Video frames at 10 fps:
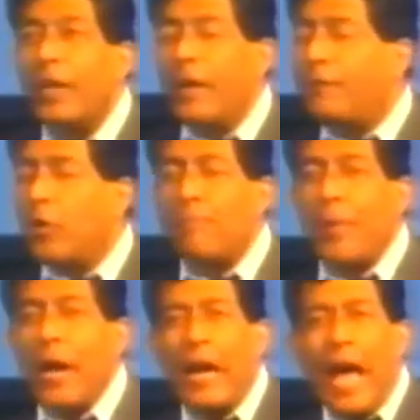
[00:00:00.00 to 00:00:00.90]
If your
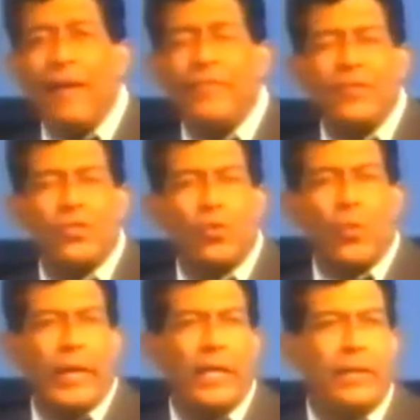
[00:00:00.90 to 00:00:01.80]
prayer life has
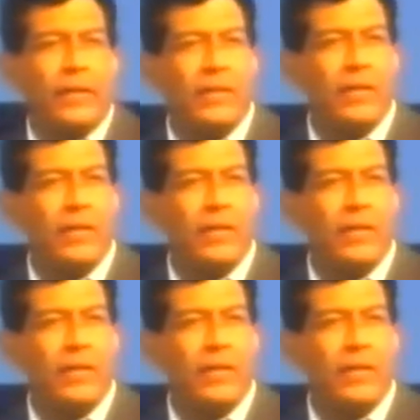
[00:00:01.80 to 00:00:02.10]
dwindled,